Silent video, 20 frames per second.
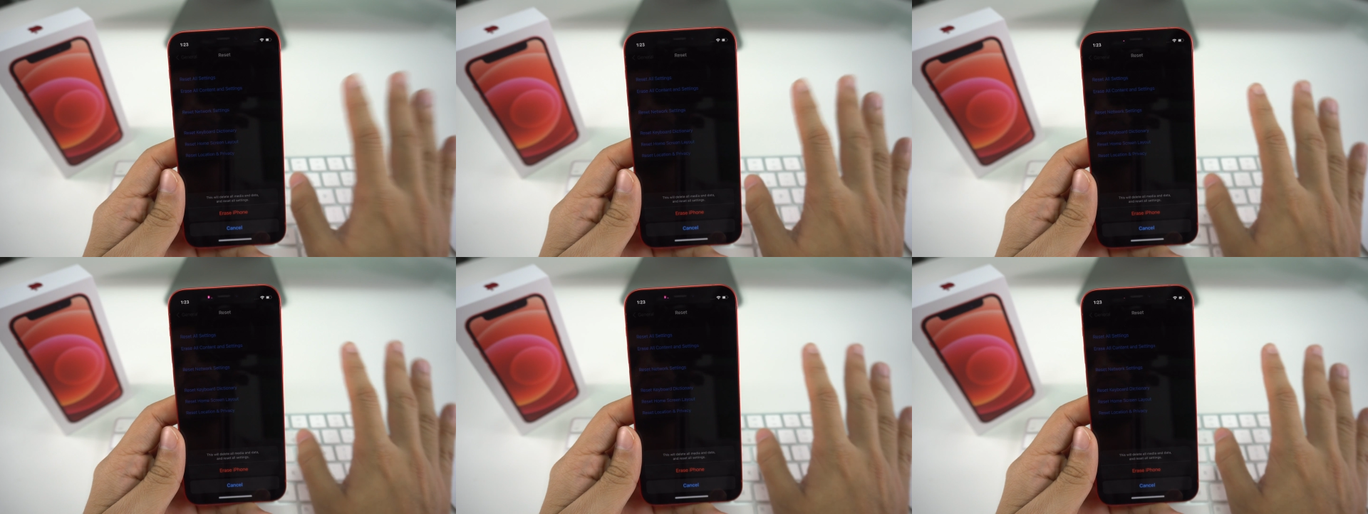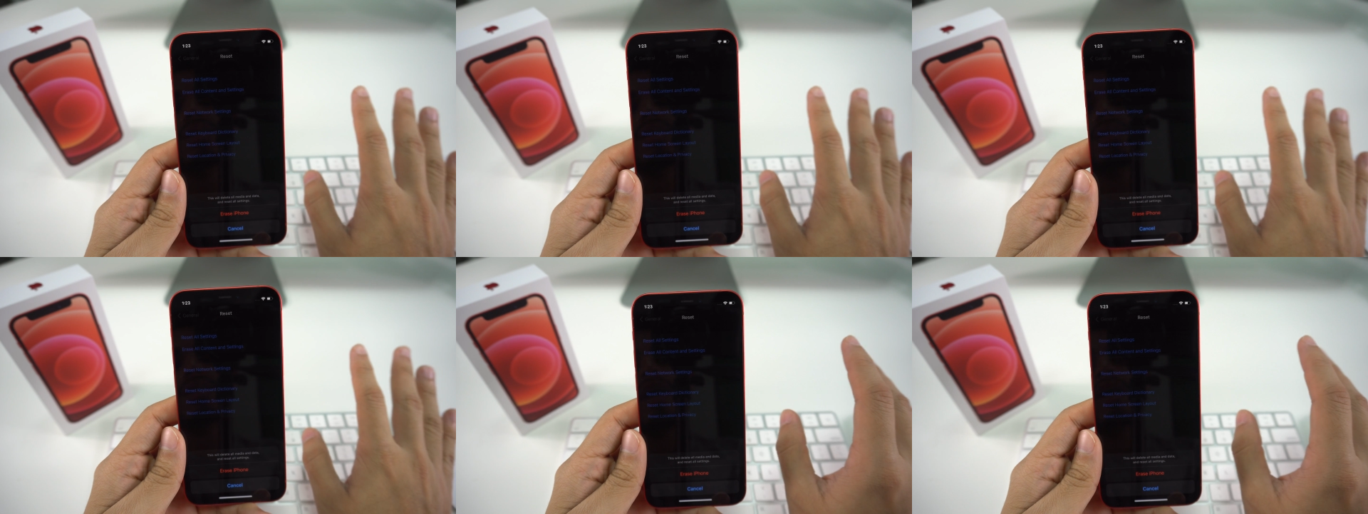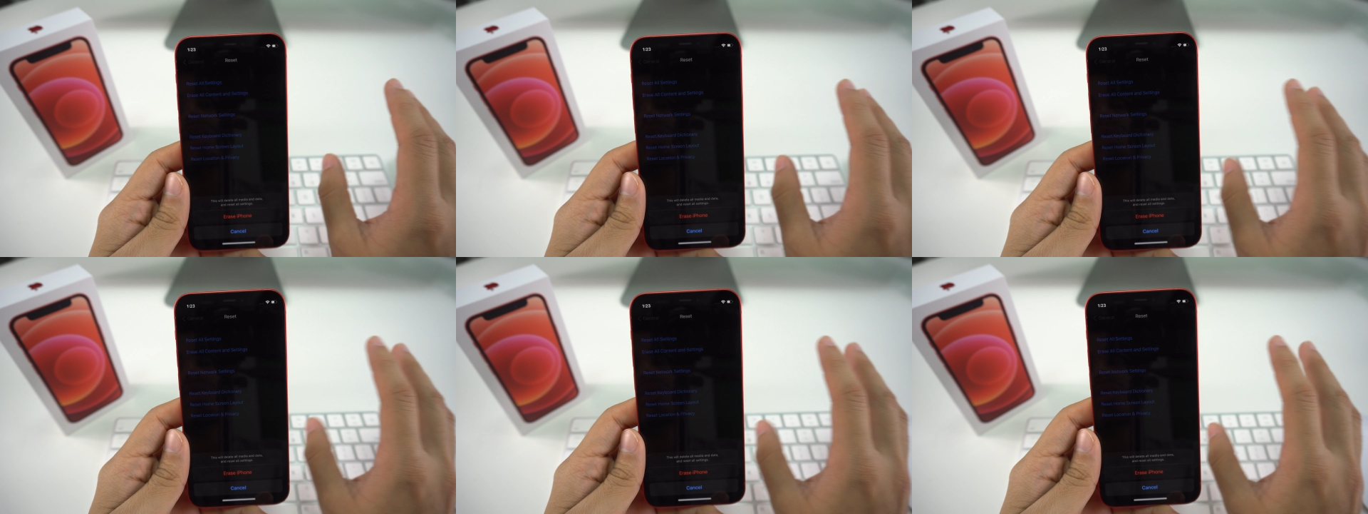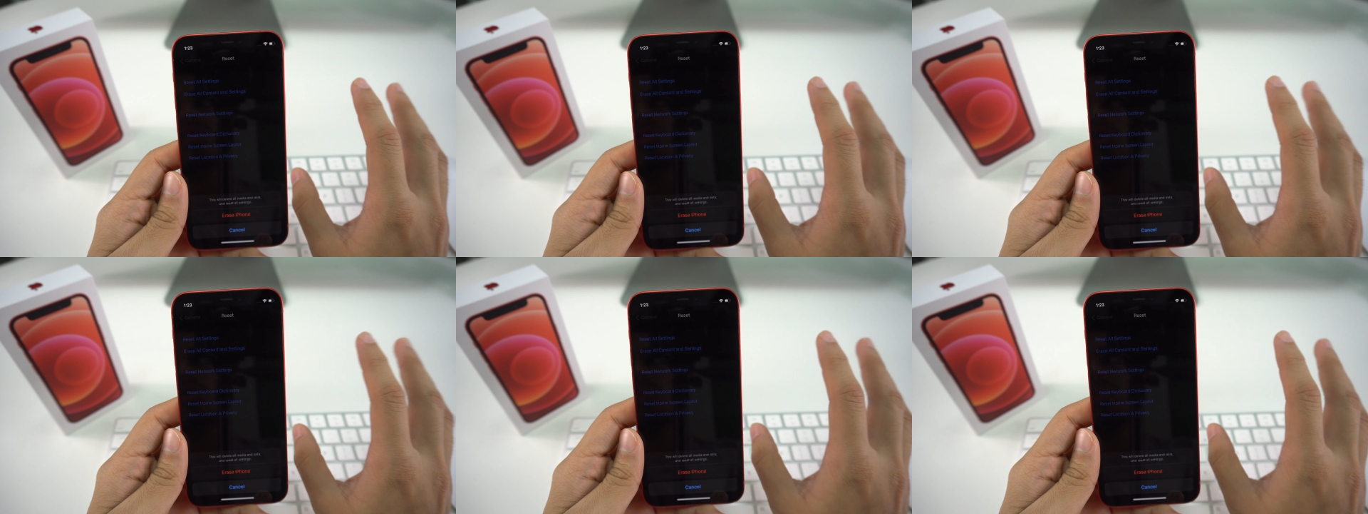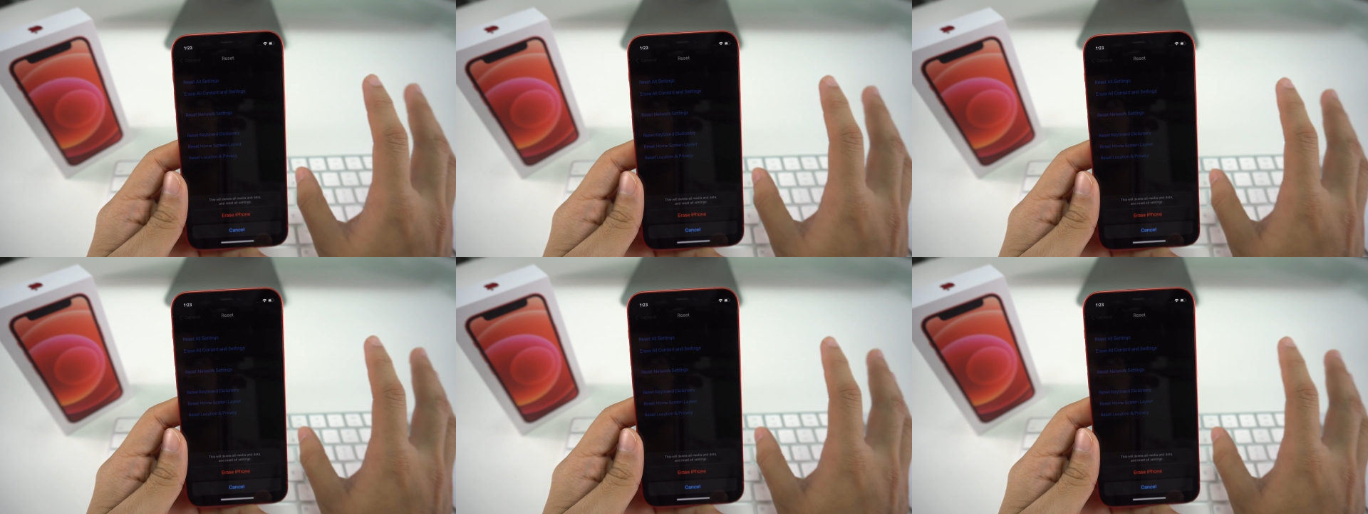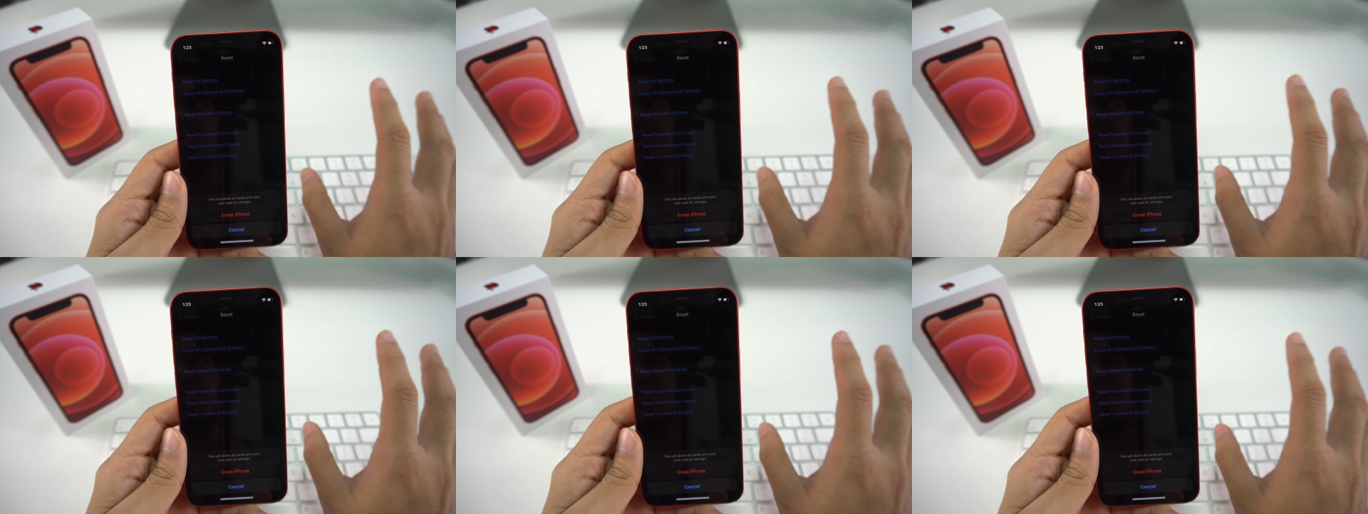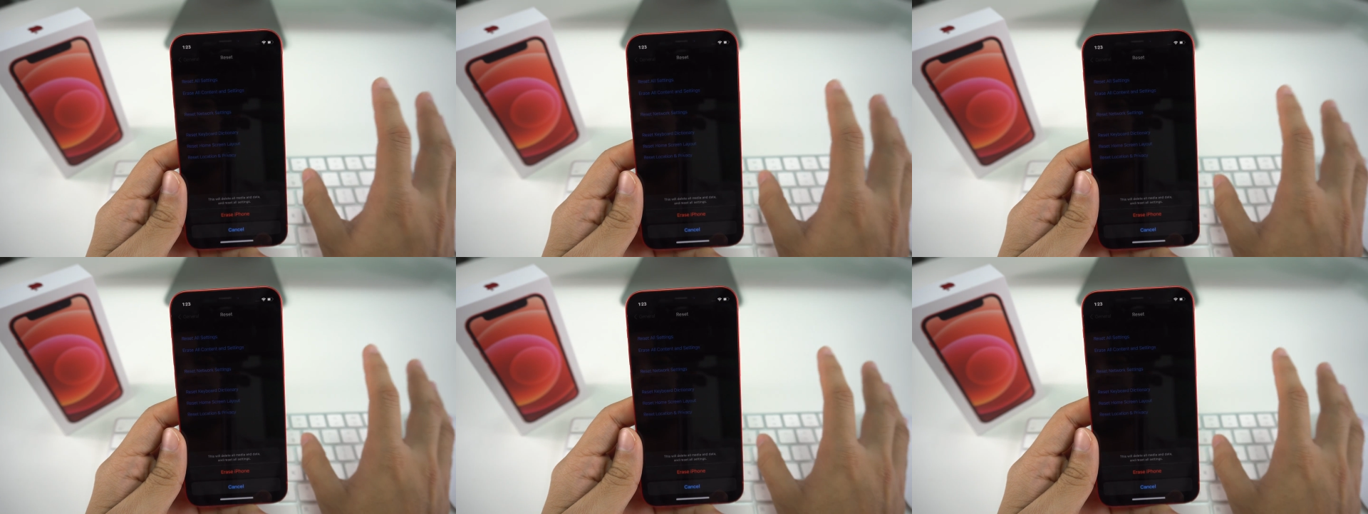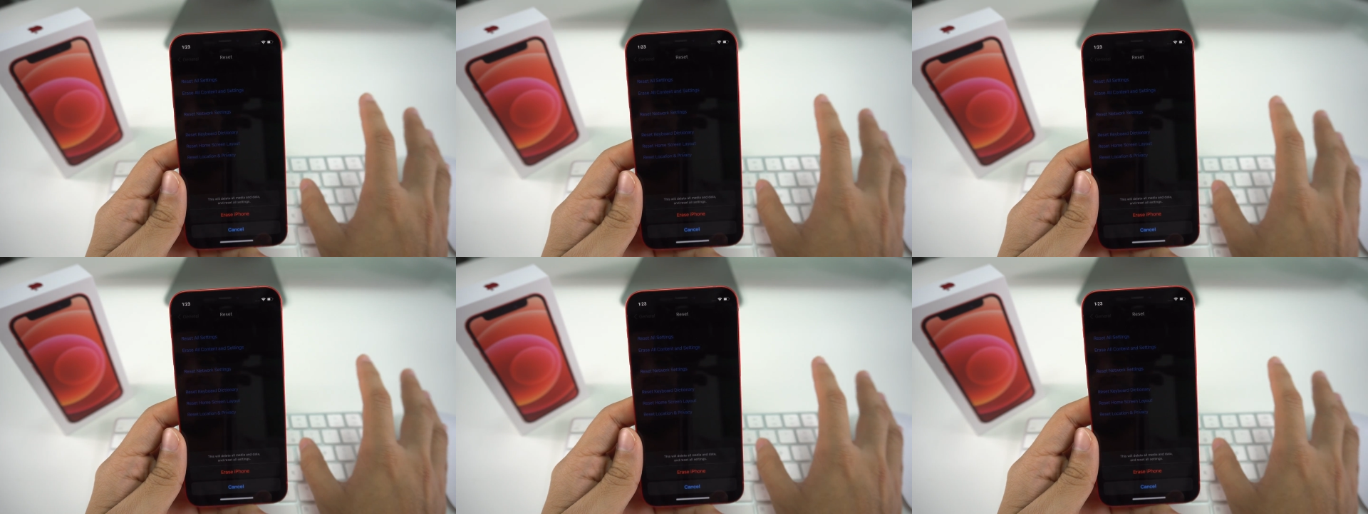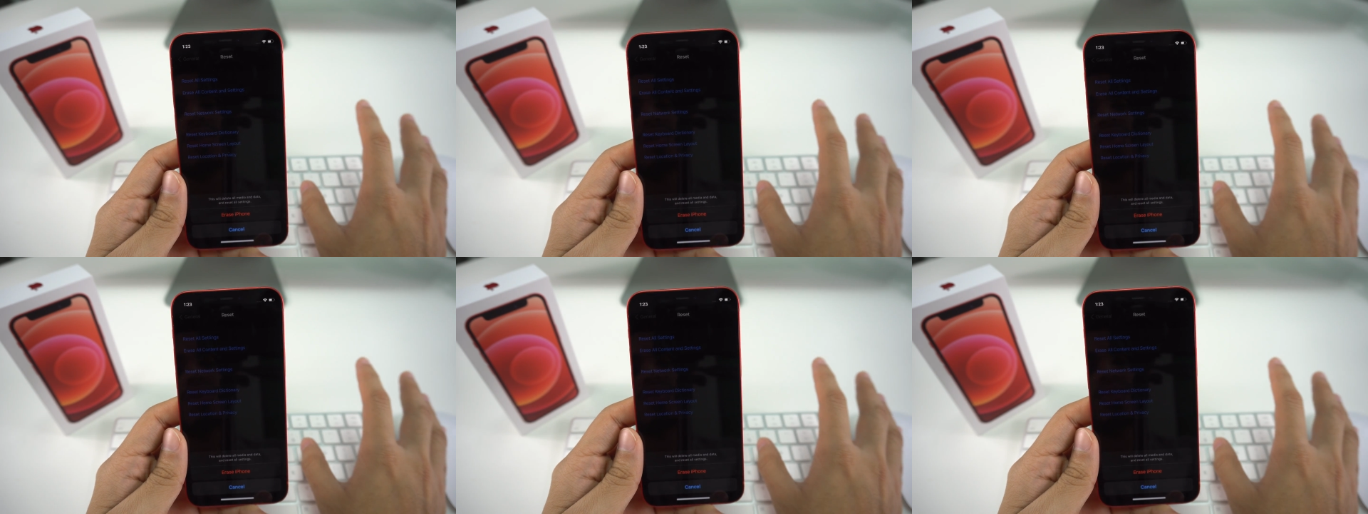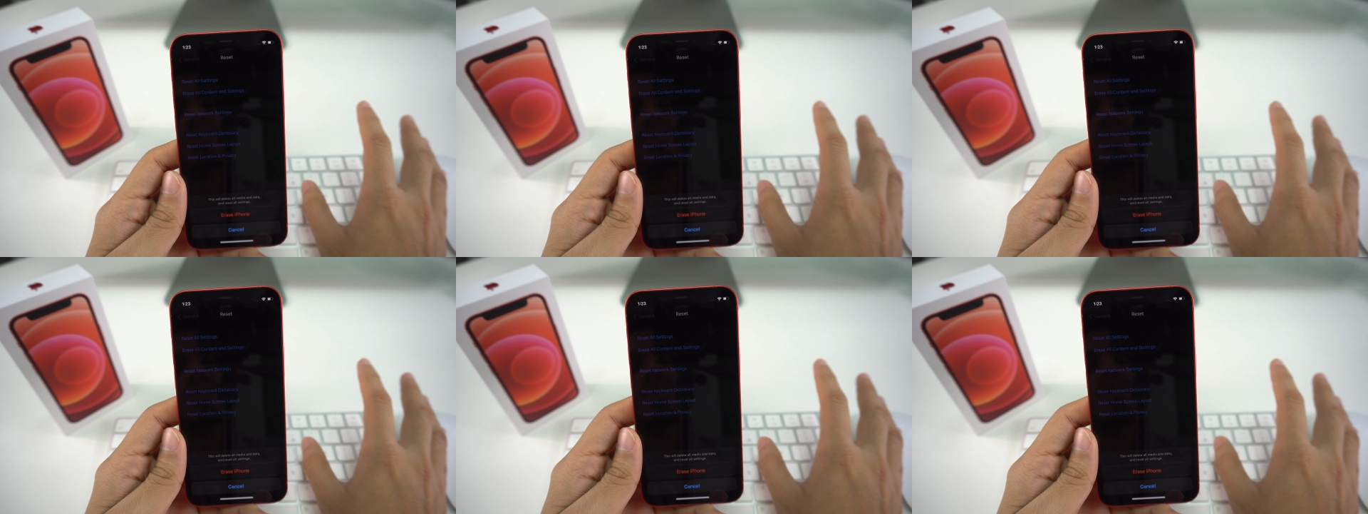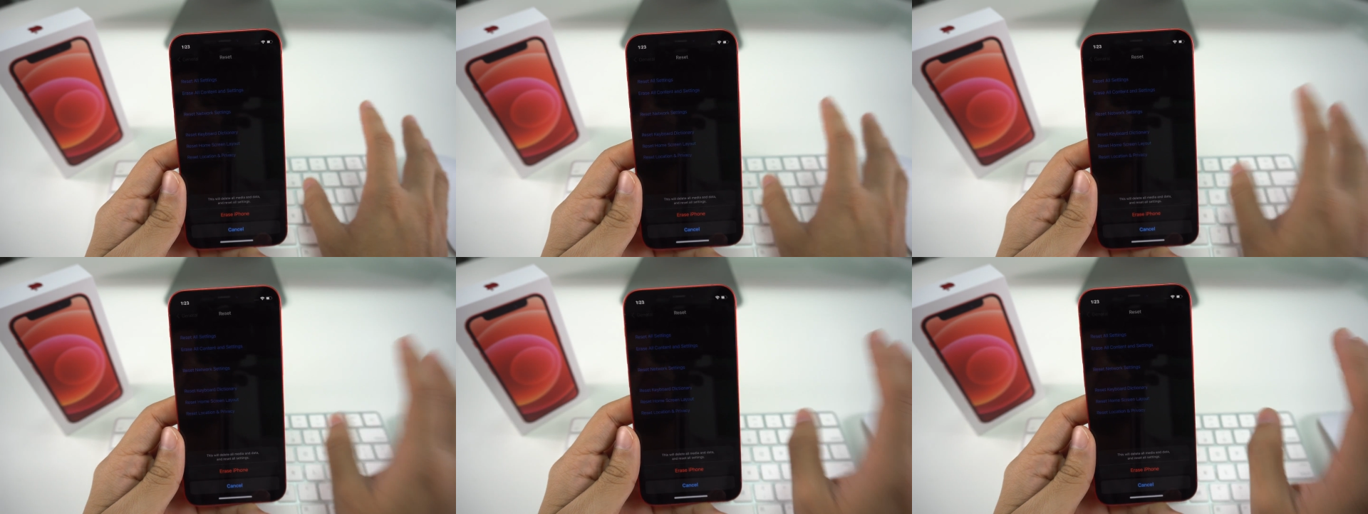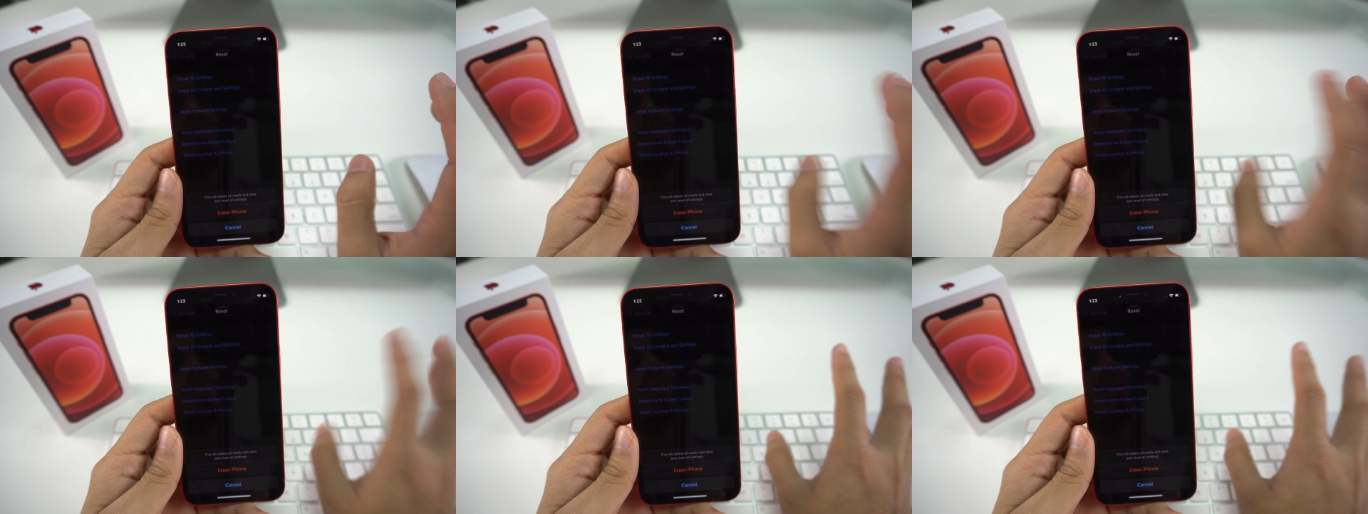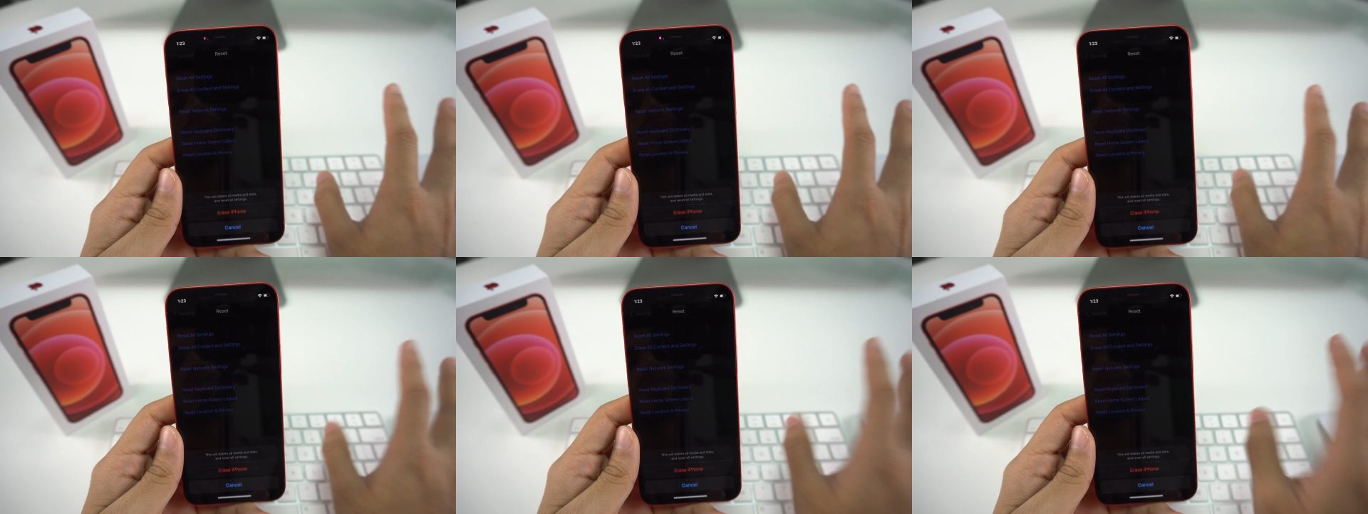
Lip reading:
No face is visible, so there are no lips to read.